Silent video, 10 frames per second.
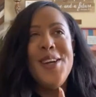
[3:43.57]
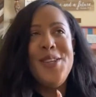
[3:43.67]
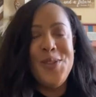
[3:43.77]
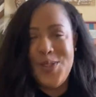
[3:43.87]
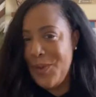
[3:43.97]

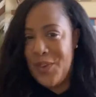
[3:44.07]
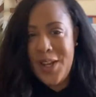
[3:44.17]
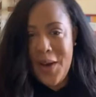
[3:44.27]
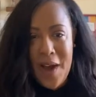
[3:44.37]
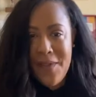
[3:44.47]
YouTube
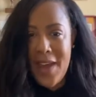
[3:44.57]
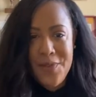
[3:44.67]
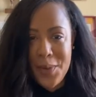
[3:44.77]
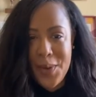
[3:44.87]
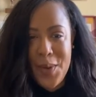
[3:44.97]
video I've
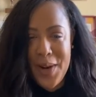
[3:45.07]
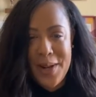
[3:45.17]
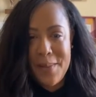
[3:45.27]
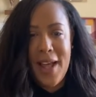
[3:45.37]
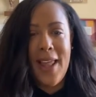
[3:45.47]
ever
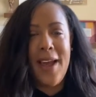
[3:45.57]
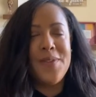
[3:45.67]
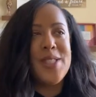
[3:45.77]
recorded in my life.